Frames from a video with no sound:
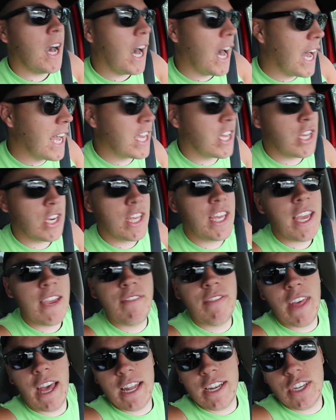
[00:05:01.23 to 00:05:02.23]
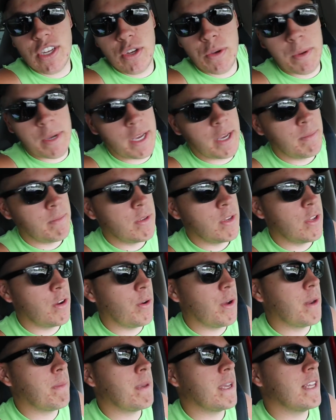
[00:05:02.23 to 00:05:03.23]
I could give that to him. You
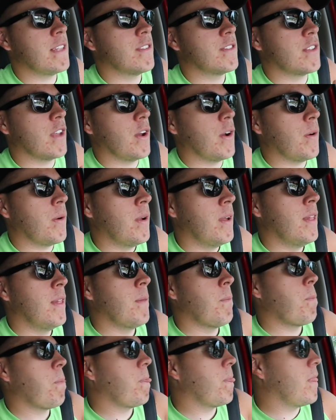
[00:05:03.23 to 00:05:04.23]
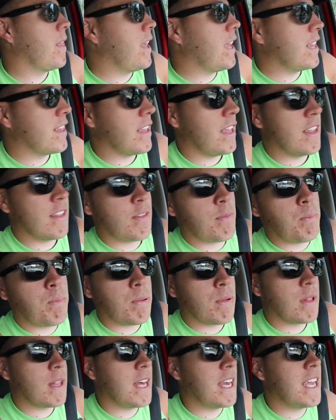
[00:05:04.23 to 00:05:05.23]
know what I mean? So it, it's
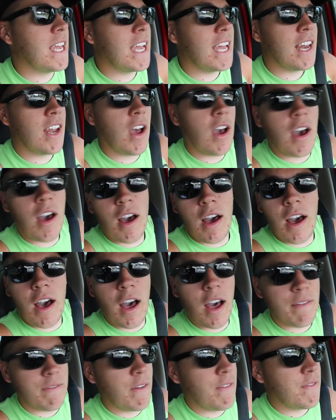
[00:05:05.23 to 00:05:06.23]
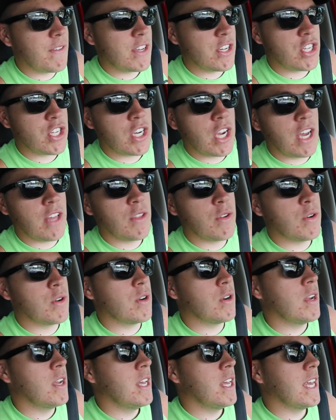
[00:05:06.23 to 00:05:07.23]
playing off of each
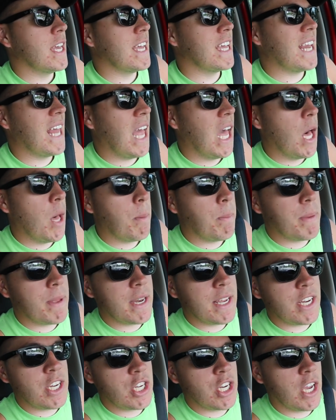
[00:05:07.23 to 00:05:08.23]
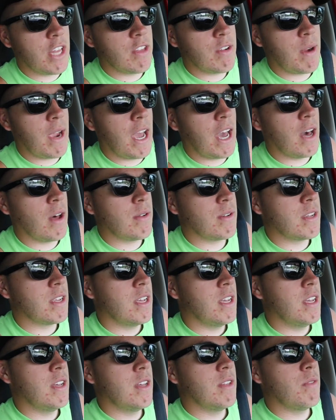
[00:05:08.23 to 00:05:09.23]
other and helping each other out,
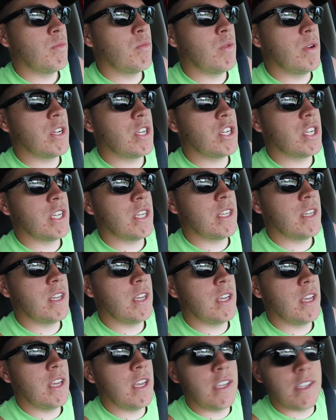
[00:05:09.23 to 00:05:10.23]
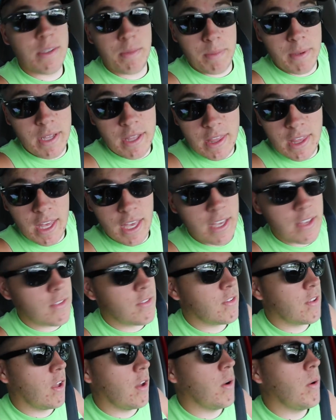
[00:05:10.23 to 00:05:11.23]
which is a big thing.
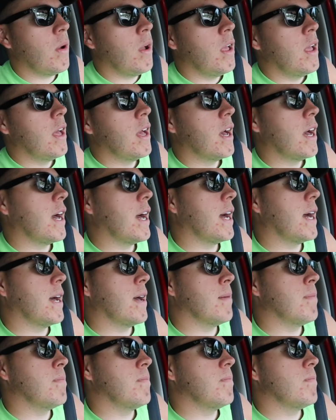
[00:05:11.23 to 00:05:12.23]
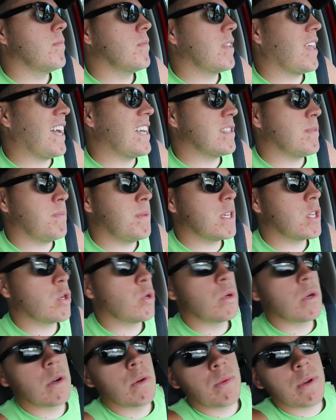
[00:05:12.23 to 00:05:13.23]
So, um, guys, be
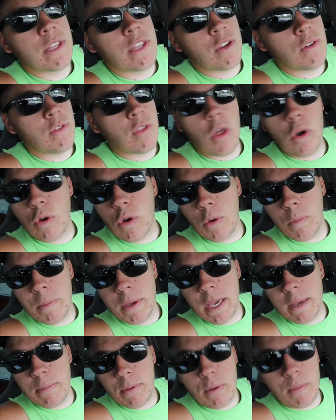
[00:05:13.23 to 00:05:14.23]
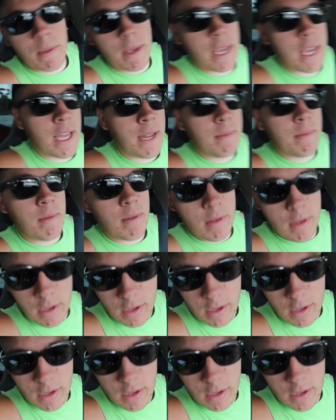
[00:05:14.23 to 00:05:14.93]
cool with your local people, man.